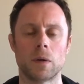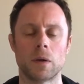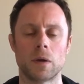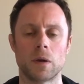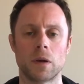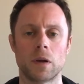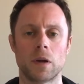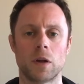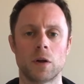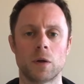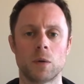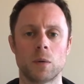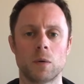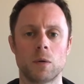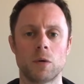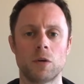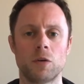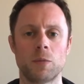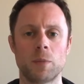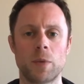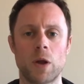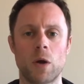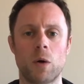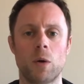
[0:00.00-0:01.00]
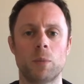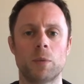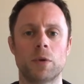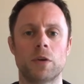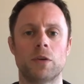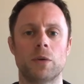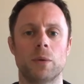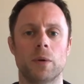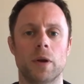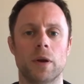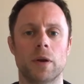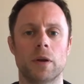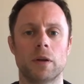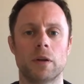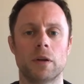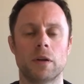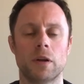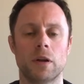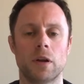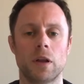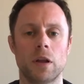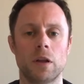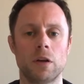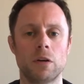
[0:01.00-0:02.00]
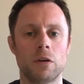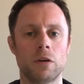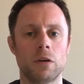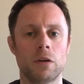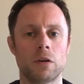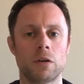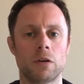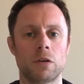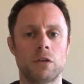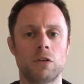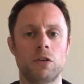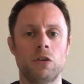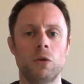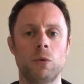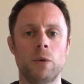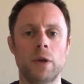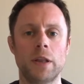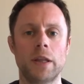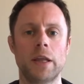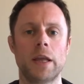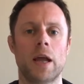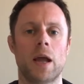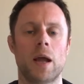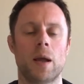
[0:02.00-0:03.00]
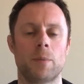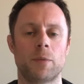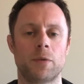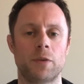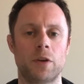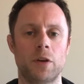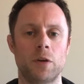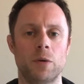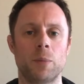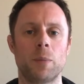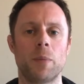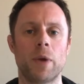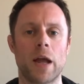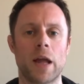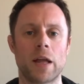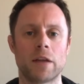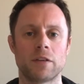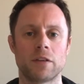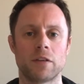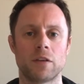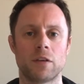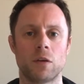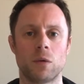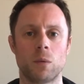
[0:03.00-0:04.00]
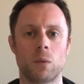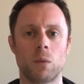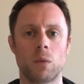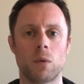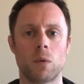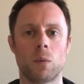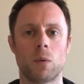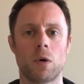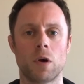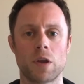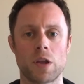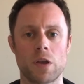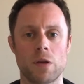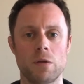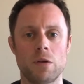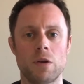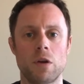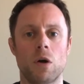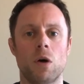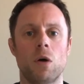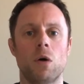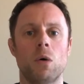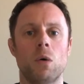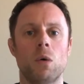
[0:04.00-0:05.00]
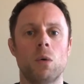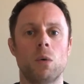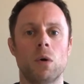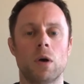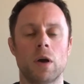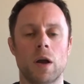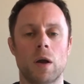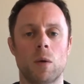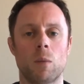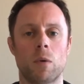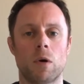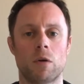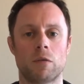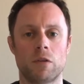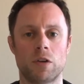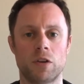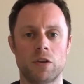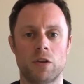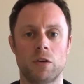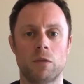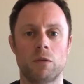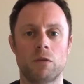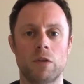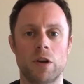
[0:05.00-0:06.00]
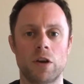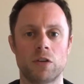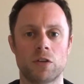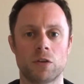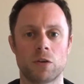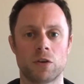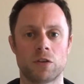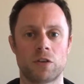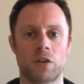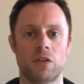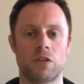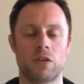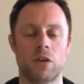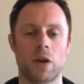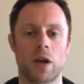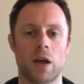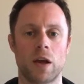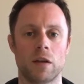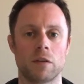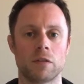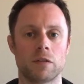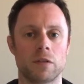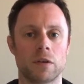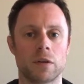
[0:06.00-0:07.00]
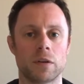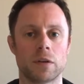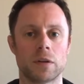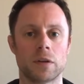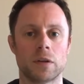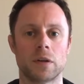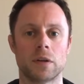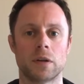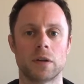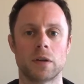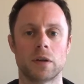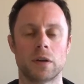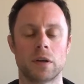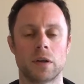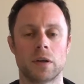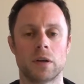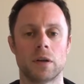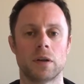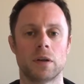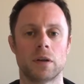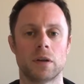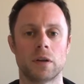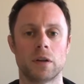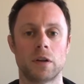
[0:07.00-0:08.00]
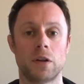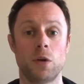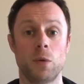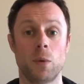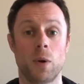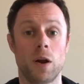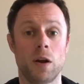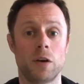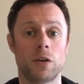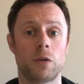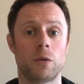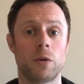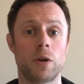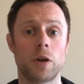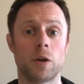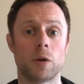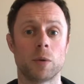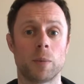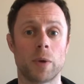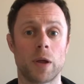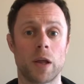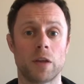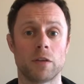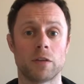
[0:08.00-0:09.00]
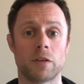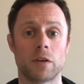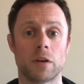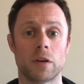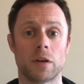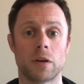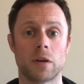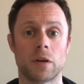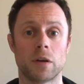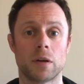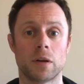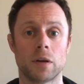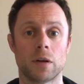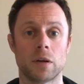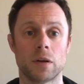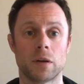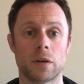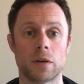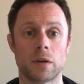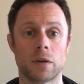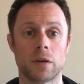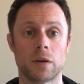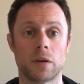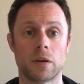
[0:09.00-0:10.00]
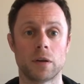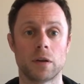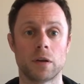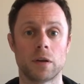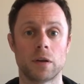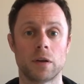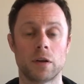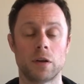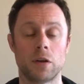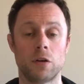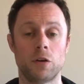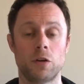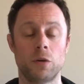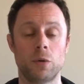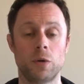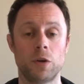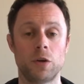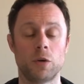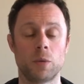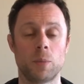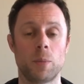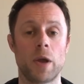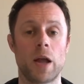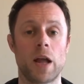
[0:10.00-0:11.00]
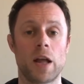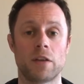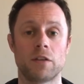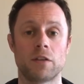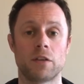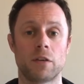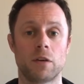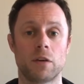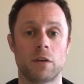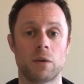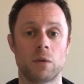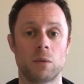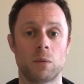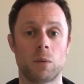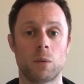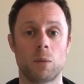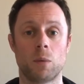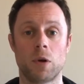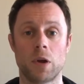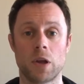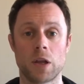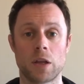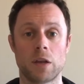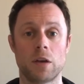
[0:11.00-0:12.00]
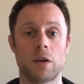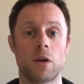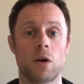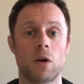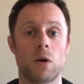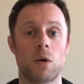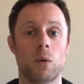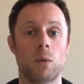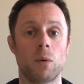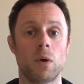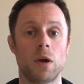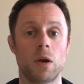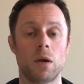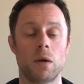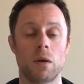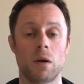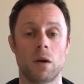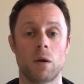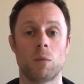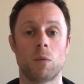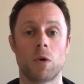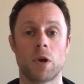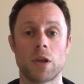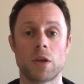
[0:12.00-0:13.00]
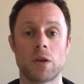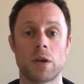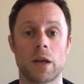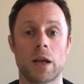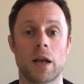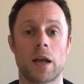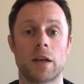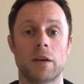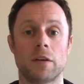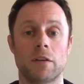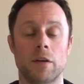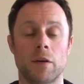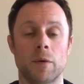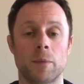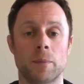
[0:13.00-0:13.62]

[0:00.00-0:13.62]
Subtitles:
Or just be open to it. You're doing the absolute best with what you know and what resources you have. You are doing your best. You're doing your best with what you know and what you can do.